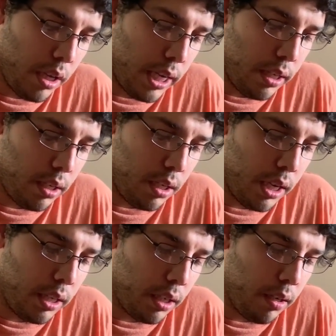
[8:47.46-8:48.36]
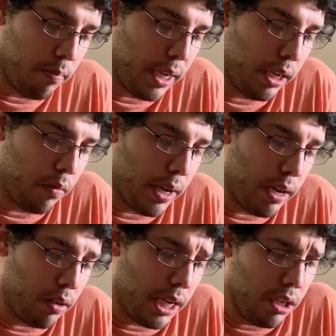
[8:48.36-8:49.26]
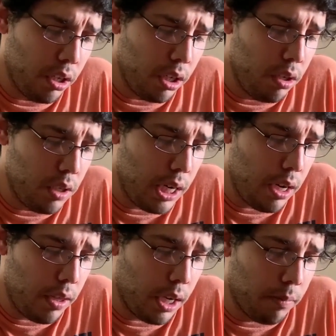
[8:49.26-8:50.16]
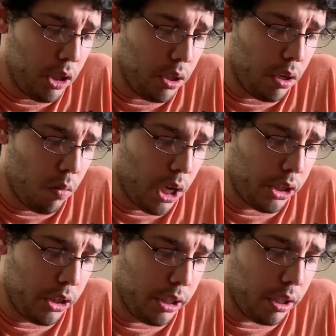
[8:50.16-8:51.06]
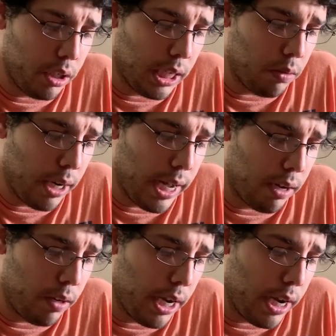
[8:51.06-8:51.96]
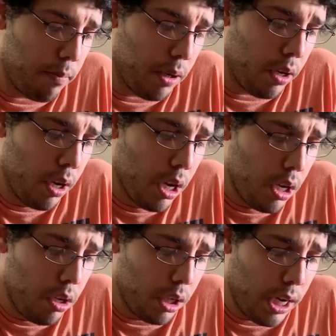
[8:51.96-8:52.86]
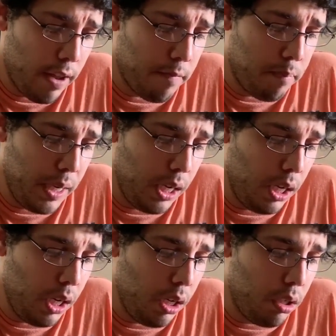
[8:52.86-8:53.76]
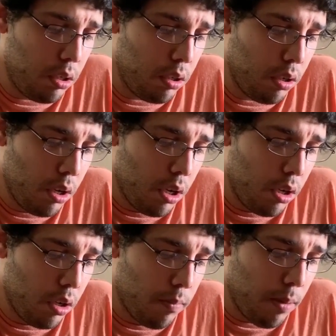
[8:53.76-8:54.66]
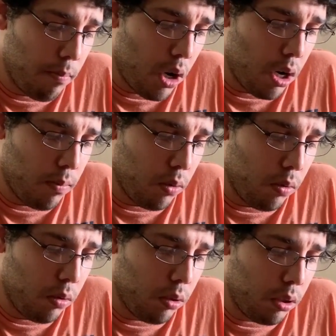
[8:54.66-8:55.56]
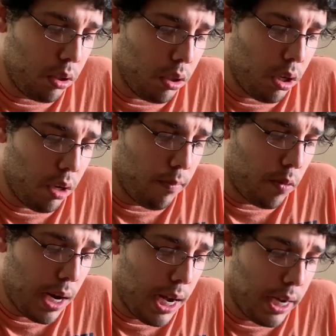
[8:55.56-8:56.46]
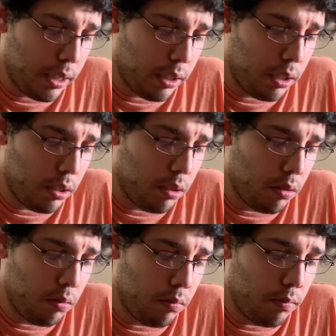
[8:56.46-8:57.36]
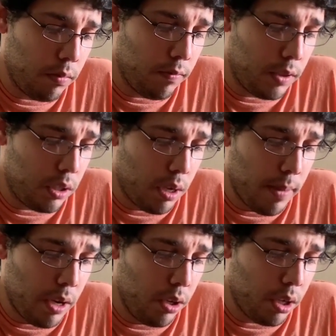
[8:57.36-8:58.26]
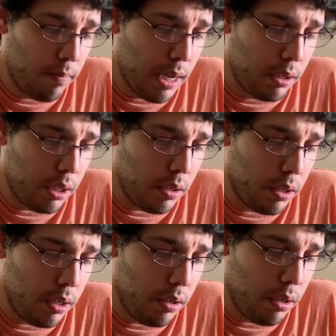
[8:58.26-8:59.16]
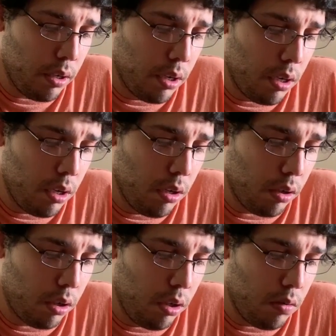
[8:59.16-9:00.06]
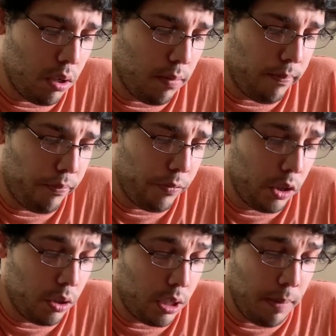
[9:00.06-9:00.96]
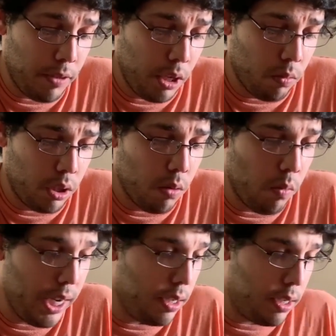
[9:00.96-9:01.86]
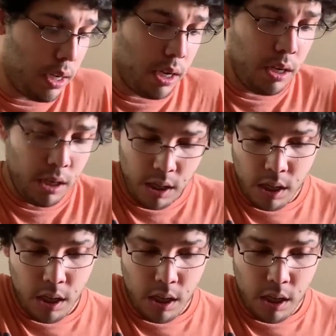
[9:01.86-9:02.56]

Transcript: that's the side that's gonna bang around. And you can use anything. I'm using a washer just because that's what I had on hand, but you can have beads, you can put marbles, rocks. If somehow you can mount it on there, you can use it. The same thing with the weight side.